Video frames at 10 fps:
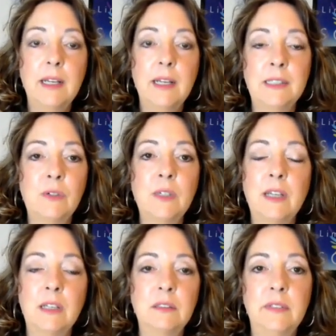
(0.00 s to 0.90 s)
it's already
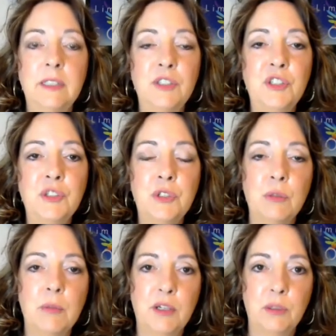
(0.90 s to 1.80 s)
elevated you to
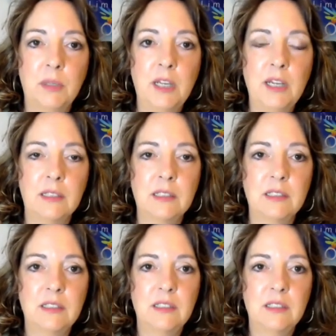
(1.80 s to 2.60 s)
a better place.